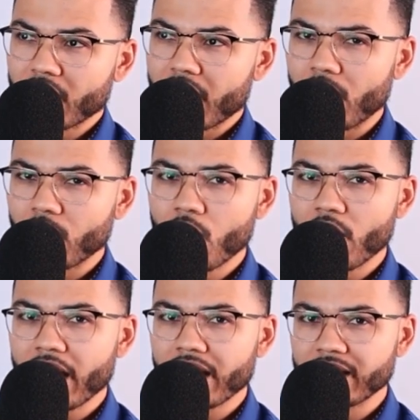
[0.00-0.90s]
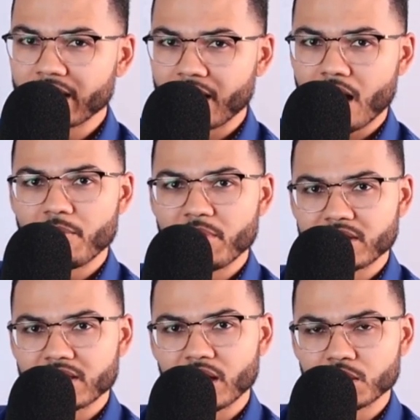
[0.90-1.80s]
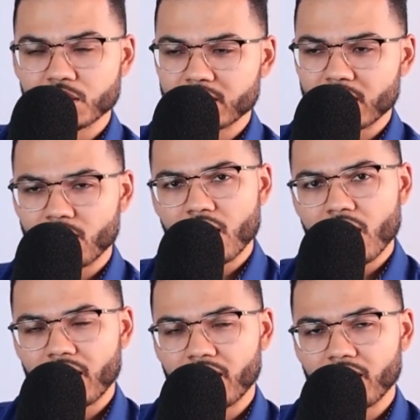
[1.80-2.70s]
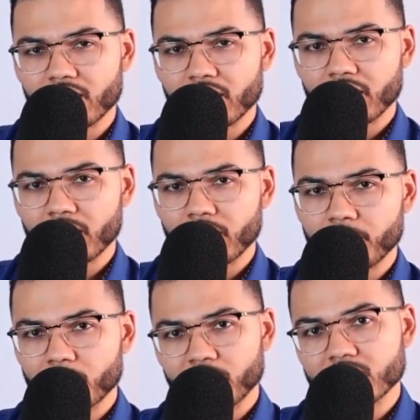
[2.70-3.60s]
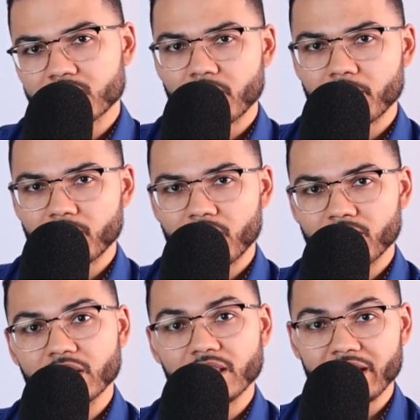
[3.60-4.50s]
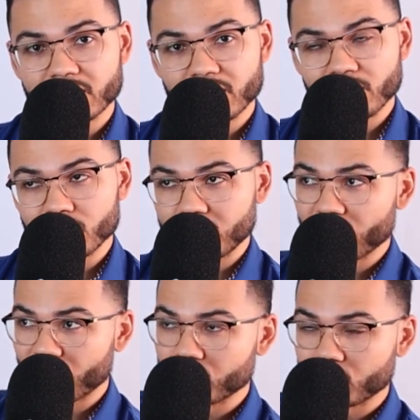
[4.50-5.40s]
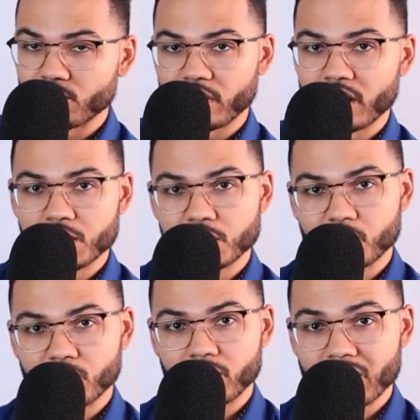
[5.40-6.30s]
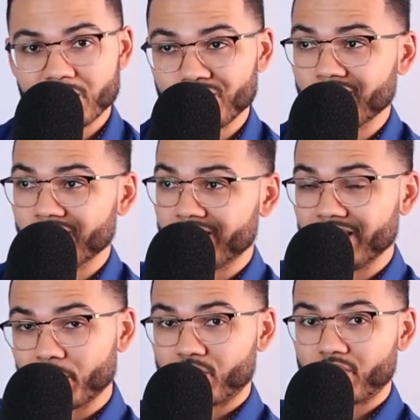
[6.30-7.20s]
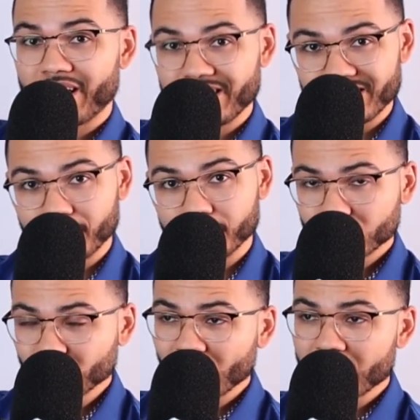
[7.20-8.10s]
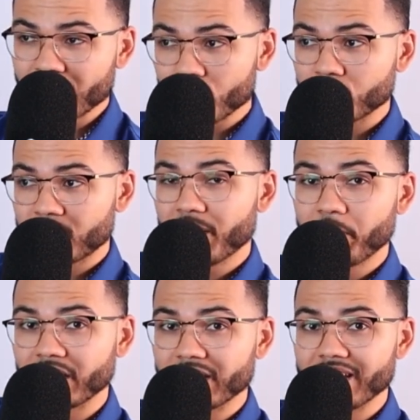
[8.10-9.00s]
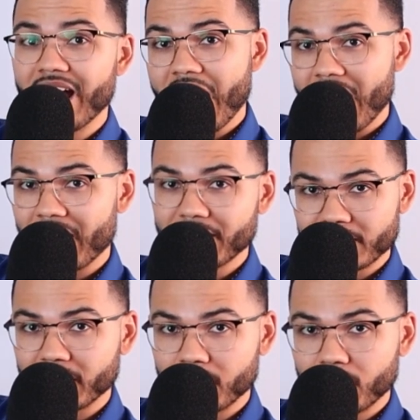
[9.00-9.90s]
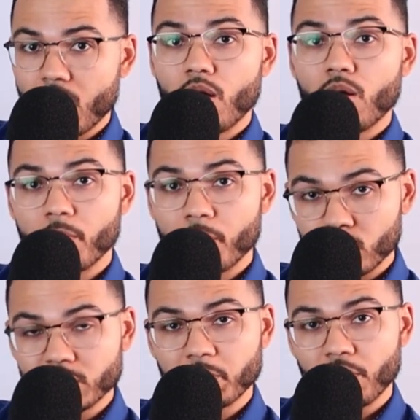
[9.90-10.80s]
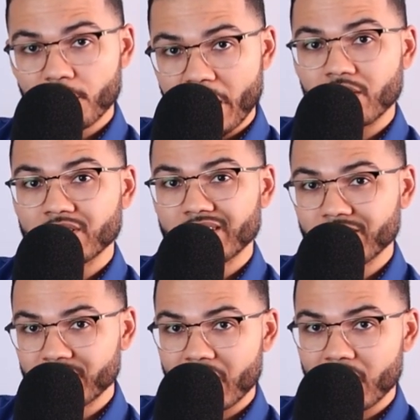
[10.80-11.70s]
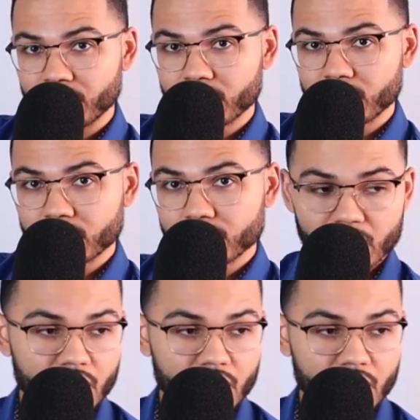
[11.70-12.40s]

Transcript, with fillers: I'll go ahead in the comment sections. I'll I'll uh, put some of the links of those different certification programs. You can see the pricing. They're typically high ticket, multiple thousands of dollars.